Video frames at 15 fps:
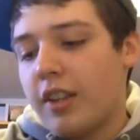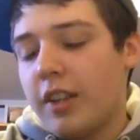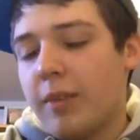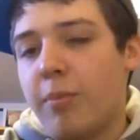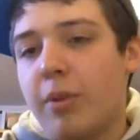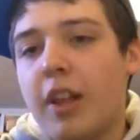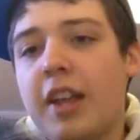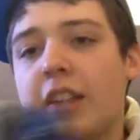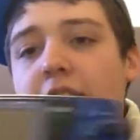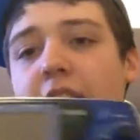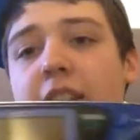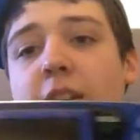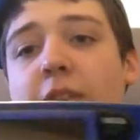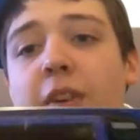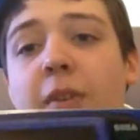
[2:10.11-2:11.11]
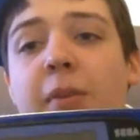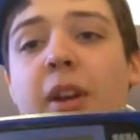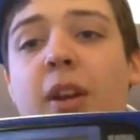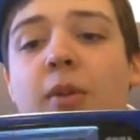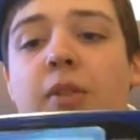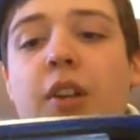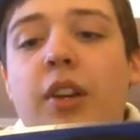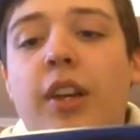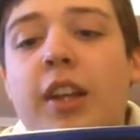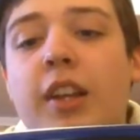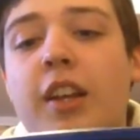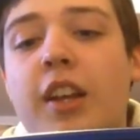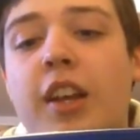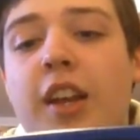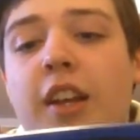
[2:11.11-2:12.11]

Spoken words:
the plastic, so if anybody knows how to get